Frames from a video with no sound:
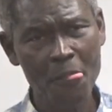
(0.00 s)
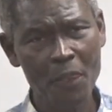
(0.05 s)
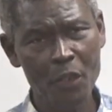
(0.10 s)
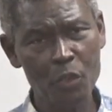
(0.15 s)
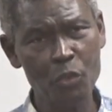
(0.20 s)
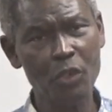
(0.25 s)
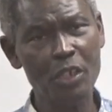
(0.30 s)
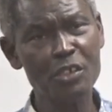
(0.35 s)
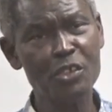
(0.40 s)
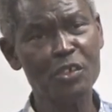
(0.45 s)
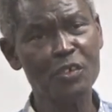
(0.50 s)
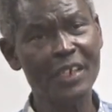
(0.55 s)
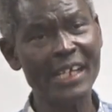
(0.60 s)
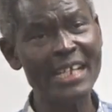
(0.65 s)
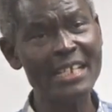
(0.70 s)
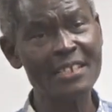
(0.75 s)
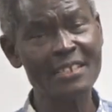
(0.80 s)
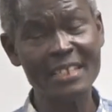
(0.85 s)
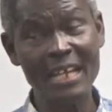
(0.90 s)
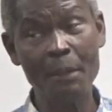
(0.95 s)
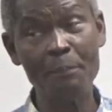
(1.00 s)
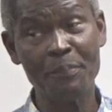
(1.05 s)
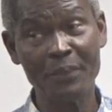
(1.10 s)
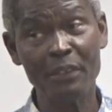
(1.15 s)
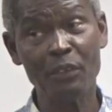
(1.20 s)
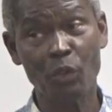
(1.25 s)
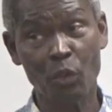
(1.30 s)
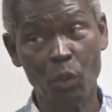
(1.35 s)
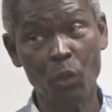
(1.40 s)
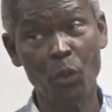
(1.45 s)
He was raised up
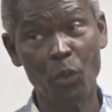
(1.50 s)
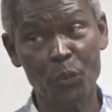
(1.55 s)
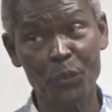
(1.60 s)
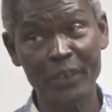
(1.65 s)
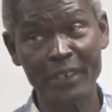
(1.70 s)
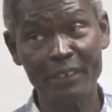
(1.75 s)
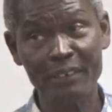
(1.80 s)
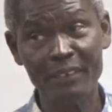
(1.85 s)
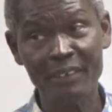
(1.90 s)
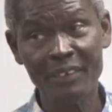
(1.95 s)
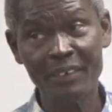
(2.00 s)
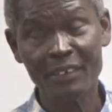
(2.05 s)
in glory,